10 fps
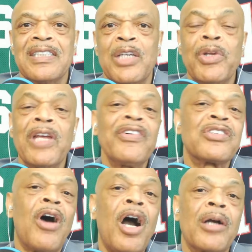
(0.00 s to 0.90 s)
would never
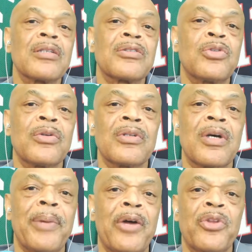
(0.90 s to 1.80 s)
talk
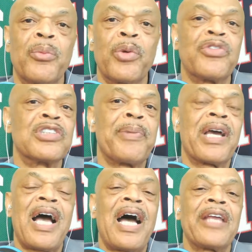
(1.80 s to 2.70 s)
about them with
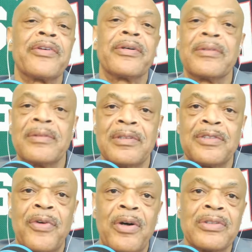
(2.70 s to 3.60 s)
respect either, as
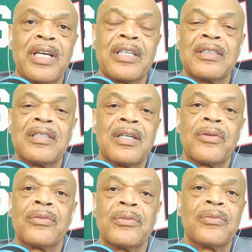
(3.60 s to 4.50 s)
far as I could
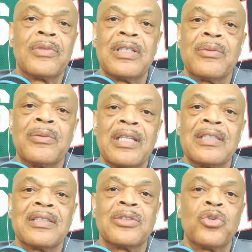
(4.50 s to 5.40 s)
tell when I
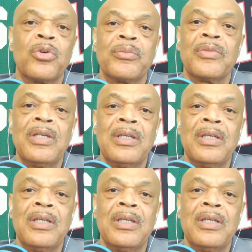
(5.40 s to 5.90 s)
listened to him.